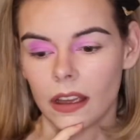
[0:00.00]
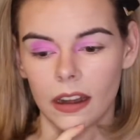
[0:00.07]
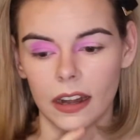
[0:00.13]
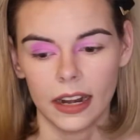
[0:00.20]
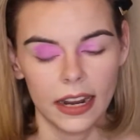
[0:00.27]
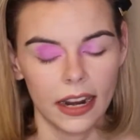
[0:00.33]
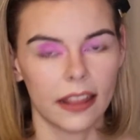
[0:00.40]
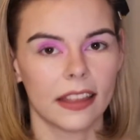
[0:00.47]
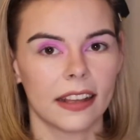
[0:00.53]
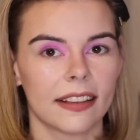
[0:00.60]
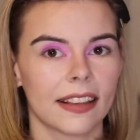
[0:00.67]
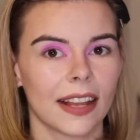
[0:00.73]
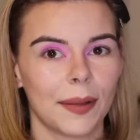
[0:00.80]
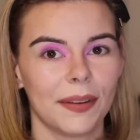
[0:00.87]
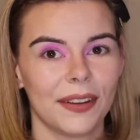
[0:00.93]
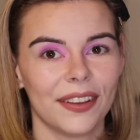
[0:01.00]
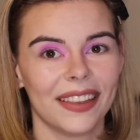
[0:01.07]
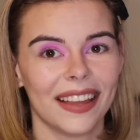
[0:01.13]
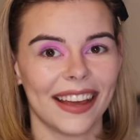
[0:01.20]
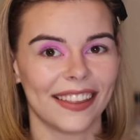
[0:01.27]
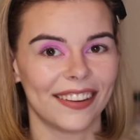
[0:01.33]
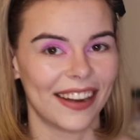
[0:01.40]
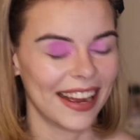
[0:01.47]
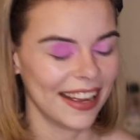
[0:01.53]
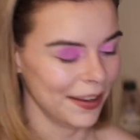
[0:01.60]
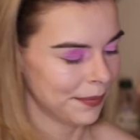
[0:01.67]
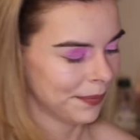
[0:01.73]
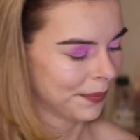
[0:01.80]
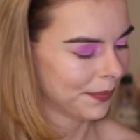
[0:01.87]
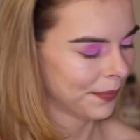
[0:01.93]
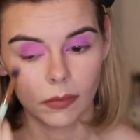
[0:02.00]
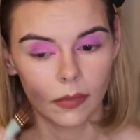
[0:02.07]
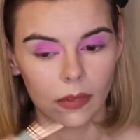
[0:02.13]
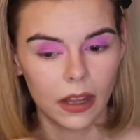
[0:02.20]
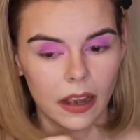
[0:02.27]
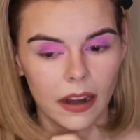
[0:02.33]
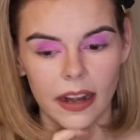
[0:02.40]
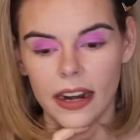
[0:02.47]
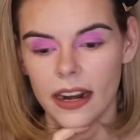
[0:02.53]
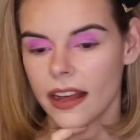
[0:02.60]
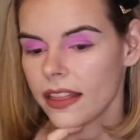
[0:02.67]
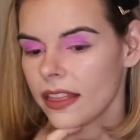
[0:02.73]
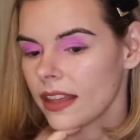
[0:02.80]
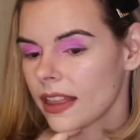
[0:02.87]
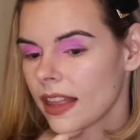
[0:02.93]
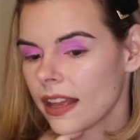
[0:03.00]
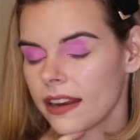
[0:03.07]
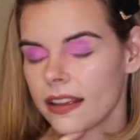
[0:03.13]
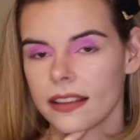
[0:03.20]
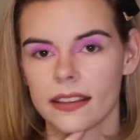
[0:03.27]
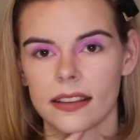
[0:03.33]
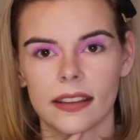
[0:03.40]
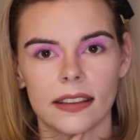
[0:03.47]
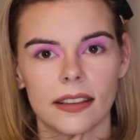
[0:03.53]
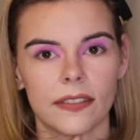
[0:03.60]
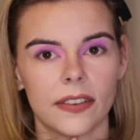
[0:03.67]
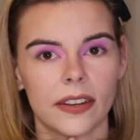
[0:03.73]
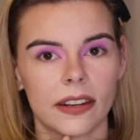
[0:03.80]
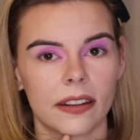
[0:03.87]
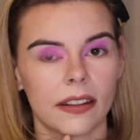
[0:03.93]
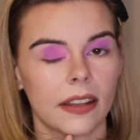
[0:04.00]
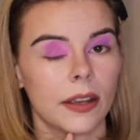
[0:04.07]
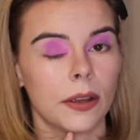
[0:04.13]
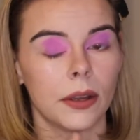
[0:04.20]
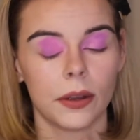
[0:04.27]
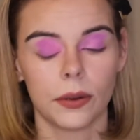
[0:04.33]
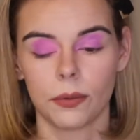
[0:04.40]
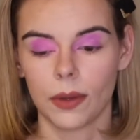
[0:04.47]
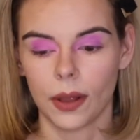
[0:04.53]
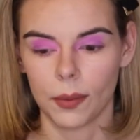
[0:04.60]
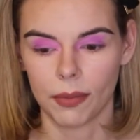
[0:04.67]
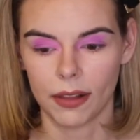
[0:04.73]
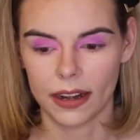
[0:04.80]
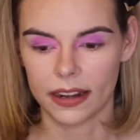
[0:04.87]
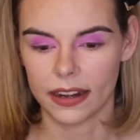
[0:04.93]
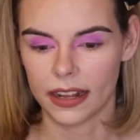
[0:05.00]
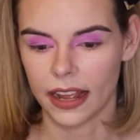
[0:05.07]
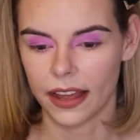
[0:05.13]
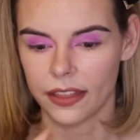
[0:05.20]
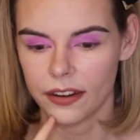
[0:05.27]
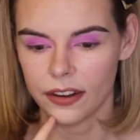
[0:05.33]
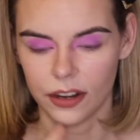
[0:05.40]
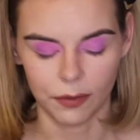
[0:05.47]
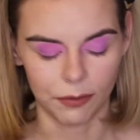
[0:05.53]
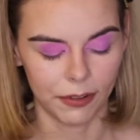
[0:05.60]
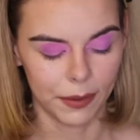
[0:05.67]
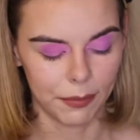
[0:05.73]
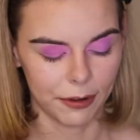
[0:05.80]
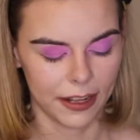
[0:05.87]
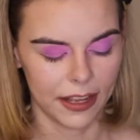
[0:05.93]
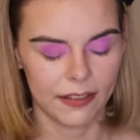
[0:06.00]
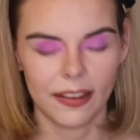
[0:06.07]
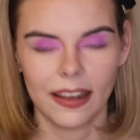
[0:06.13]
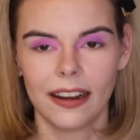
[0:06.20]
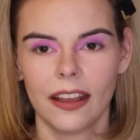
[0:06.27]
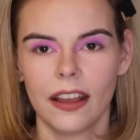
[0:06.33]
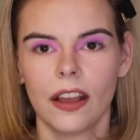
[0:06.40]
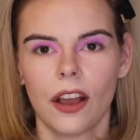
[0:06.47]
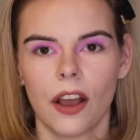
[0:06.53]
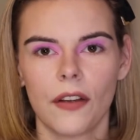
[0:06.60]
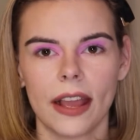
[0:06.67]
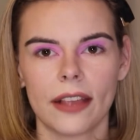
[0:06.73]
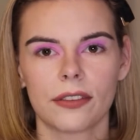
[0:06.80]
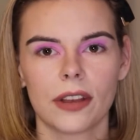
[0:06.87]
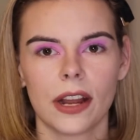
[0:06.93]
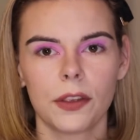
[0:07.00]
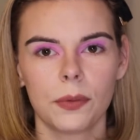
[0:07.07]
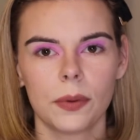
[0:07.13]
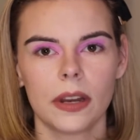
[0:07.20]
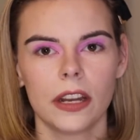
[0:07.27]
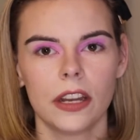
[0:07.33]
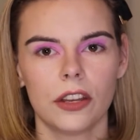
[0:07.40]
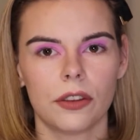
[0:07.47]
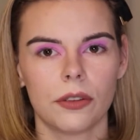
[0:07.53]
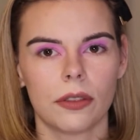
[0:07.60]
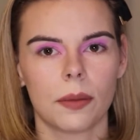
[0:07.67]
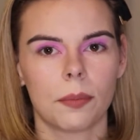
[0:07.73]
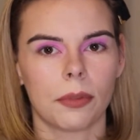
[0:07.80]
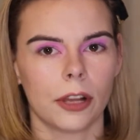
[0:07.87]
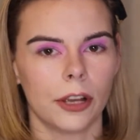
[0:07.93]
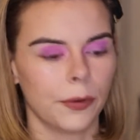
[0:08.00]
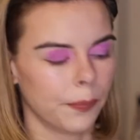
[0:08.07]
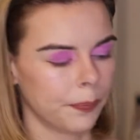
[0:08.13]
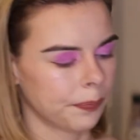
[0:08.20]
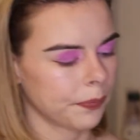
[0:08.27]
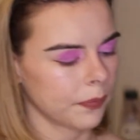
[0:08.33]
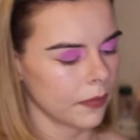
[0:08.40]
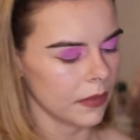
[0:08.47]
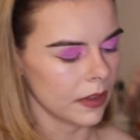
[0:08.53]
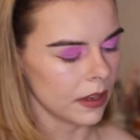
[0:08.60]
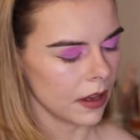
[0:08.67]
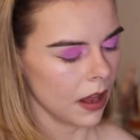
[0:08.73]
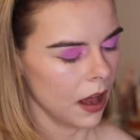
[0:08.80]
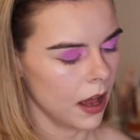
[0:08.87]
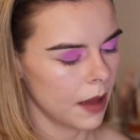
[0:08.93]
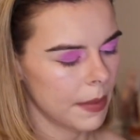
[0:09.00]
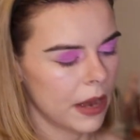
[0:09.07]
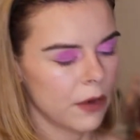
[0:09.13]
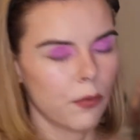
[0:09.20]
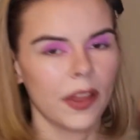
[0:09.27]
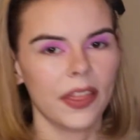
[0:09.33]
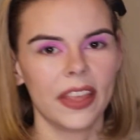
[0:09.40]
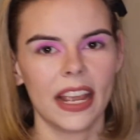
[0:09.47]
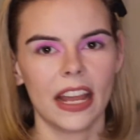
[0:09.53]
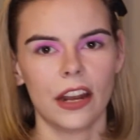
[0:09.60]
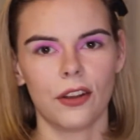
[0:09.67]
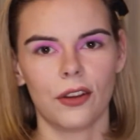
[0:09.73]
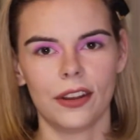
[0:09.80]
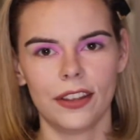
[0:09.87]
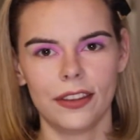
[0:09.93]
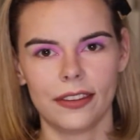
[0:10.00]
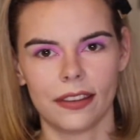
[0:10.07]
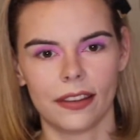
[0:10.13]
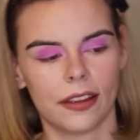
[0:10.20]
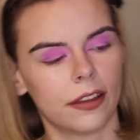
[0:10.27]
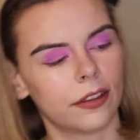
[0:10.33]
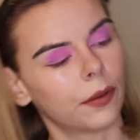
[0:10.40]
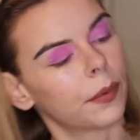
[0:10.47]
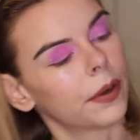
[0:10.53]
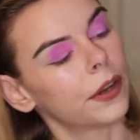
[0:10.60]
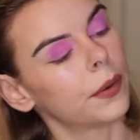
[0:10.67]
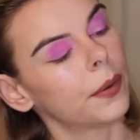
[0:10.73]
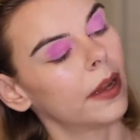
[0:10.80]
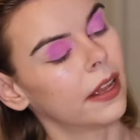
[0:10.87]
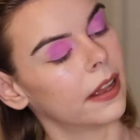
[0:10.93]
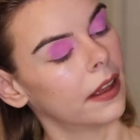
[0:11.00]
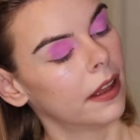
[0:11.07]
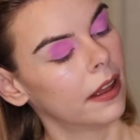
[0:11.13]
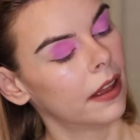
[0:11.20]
All right, I think it's time to do the other eye. All right, I think that is sufficiently well blended together and hopefully pretty even. Okay, so next we're gonna do the blue. And one thing I noticed, so we're doing